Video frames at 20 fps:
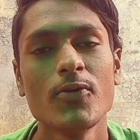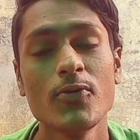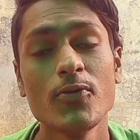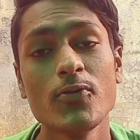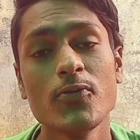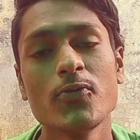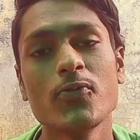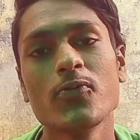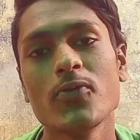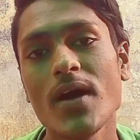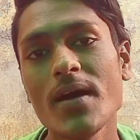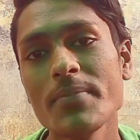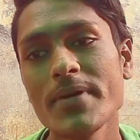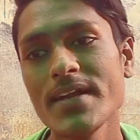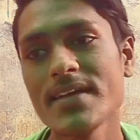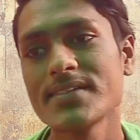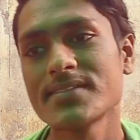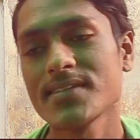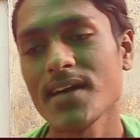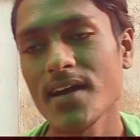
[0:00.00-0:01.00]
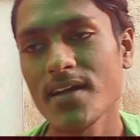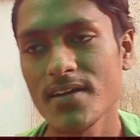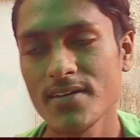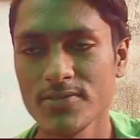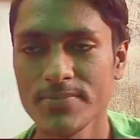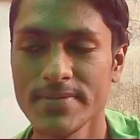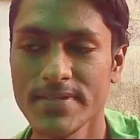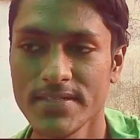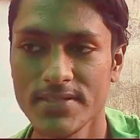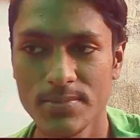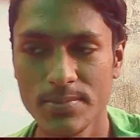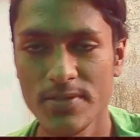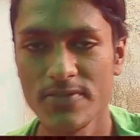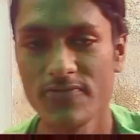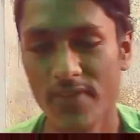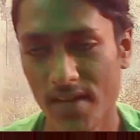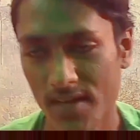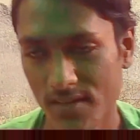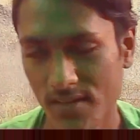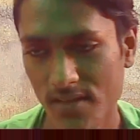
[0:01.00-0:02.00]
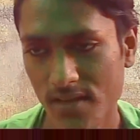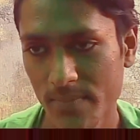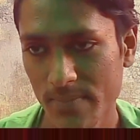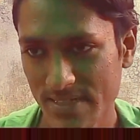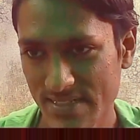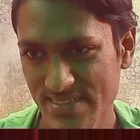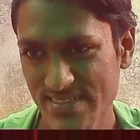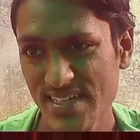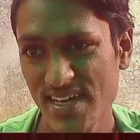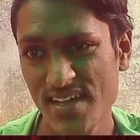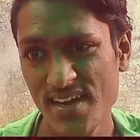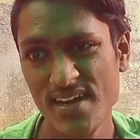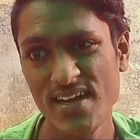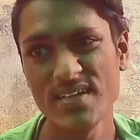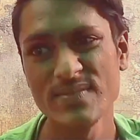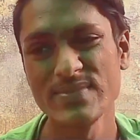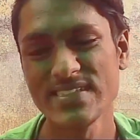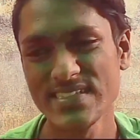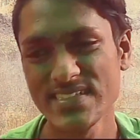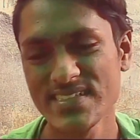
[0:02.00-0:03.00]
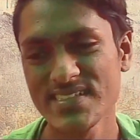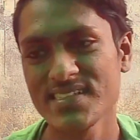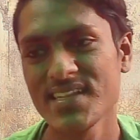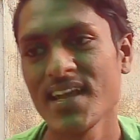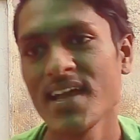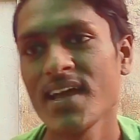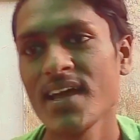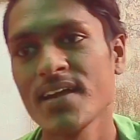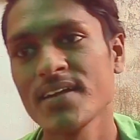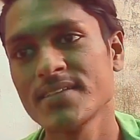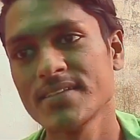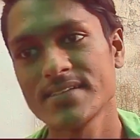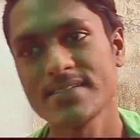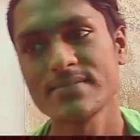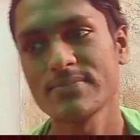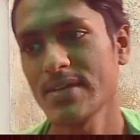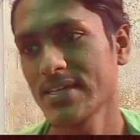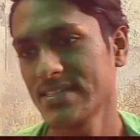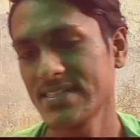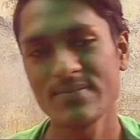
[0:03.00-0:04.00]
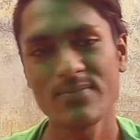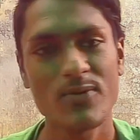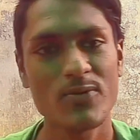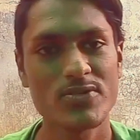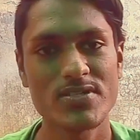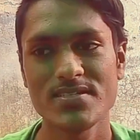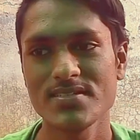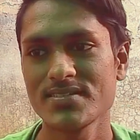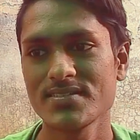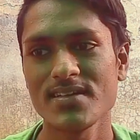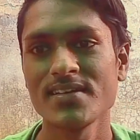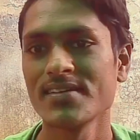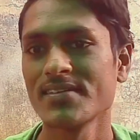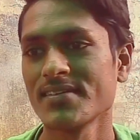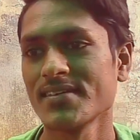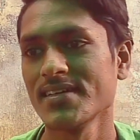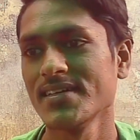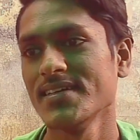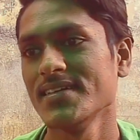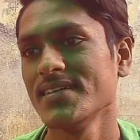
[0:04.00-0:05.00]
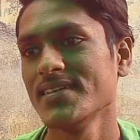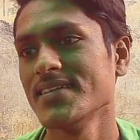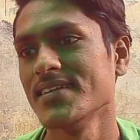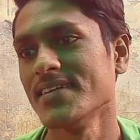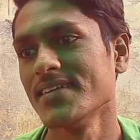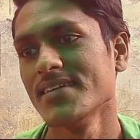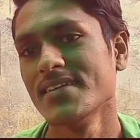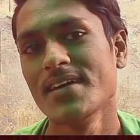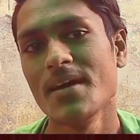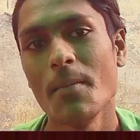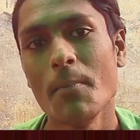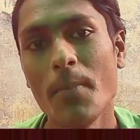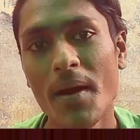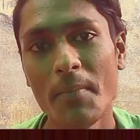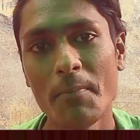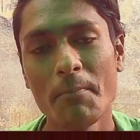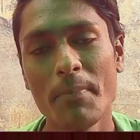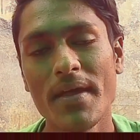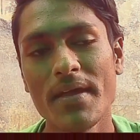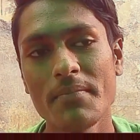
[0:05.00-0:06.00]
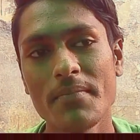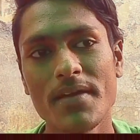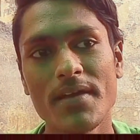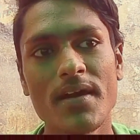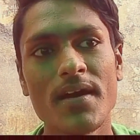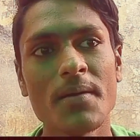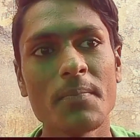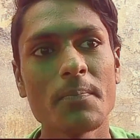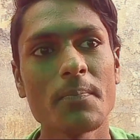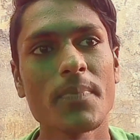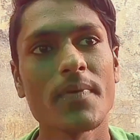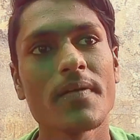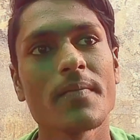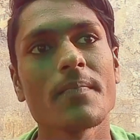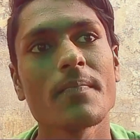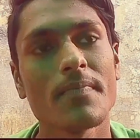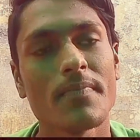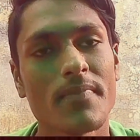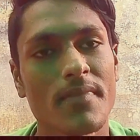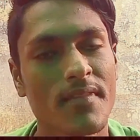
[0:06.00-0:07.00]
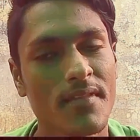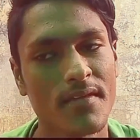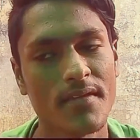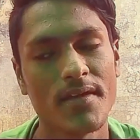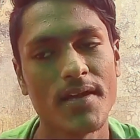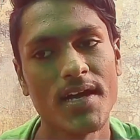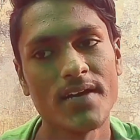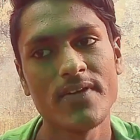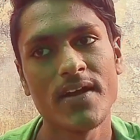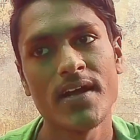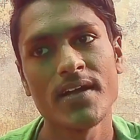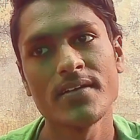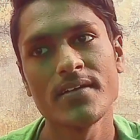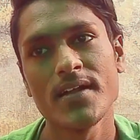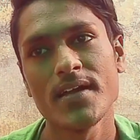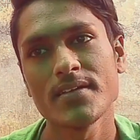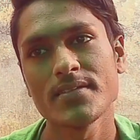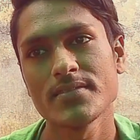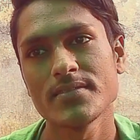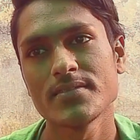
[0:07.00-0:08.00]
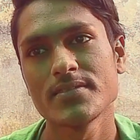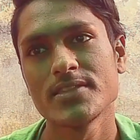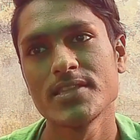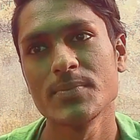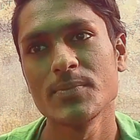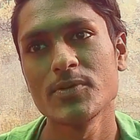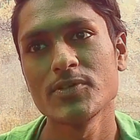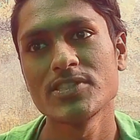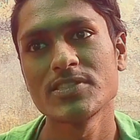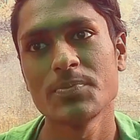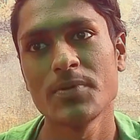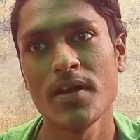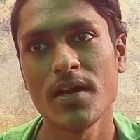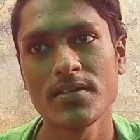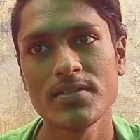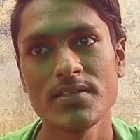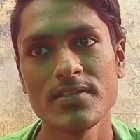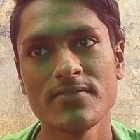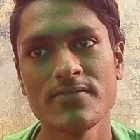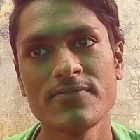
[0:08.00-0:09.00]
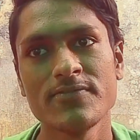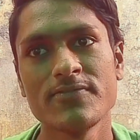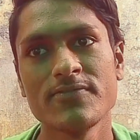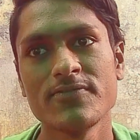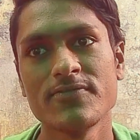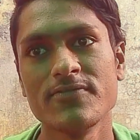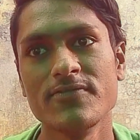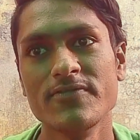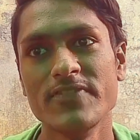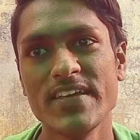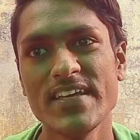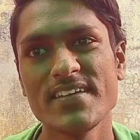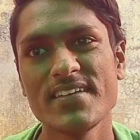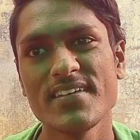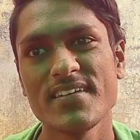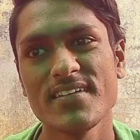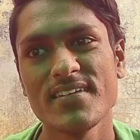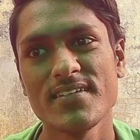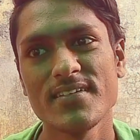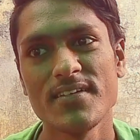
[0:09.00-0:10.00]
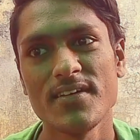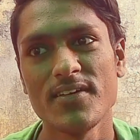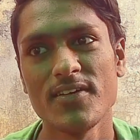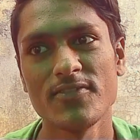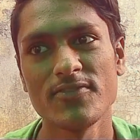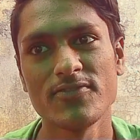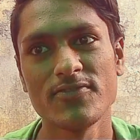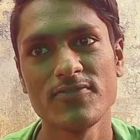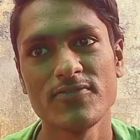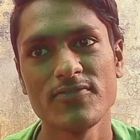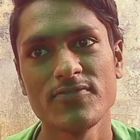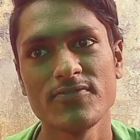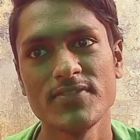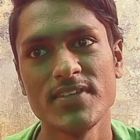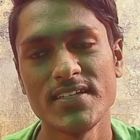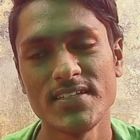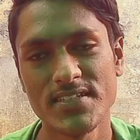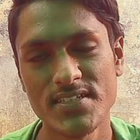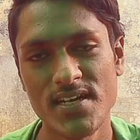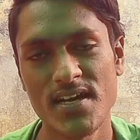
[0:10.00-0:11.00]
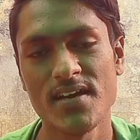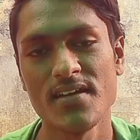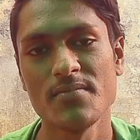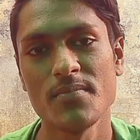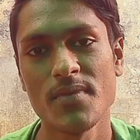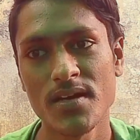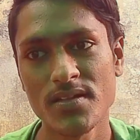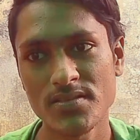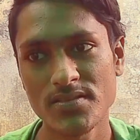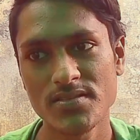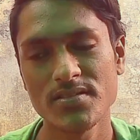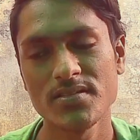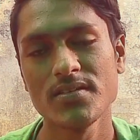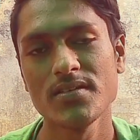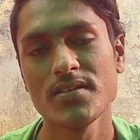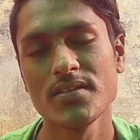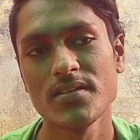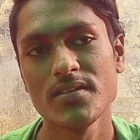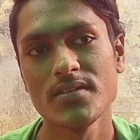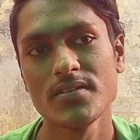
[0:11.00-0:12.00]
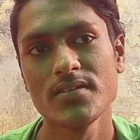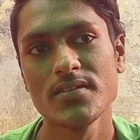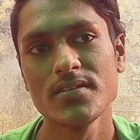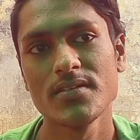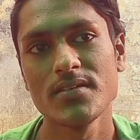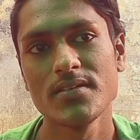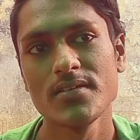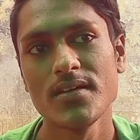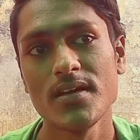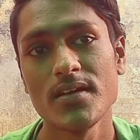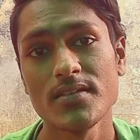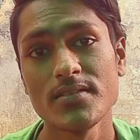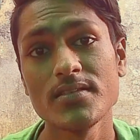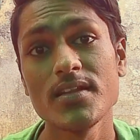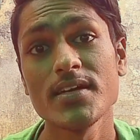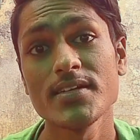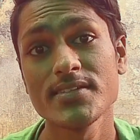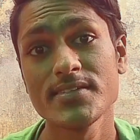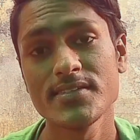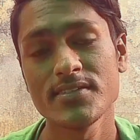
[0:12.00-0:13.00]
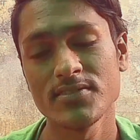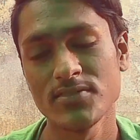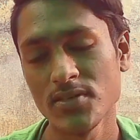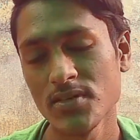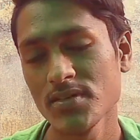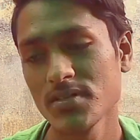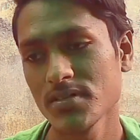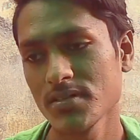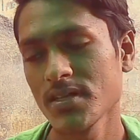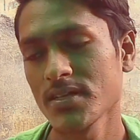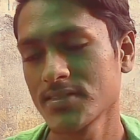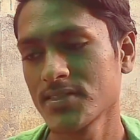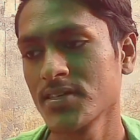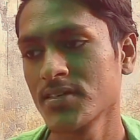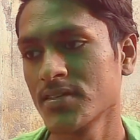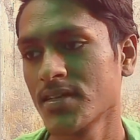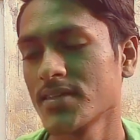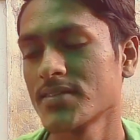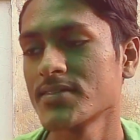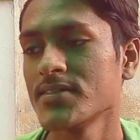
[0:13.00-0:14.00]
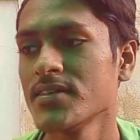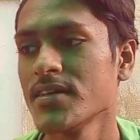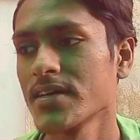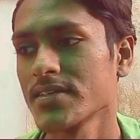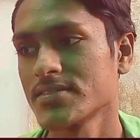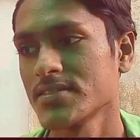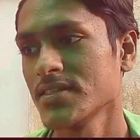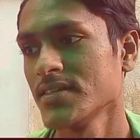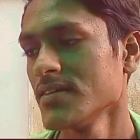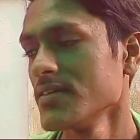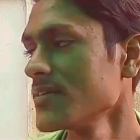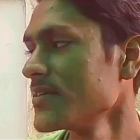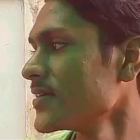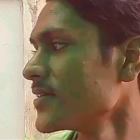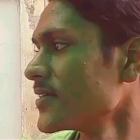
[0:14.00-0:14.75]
Whew, I'm pretty excited to be frank. I'm excited, I'm scared. These mixed emotions are really pumping me up. I've had like the most productive week of the entire month, and that's good actually.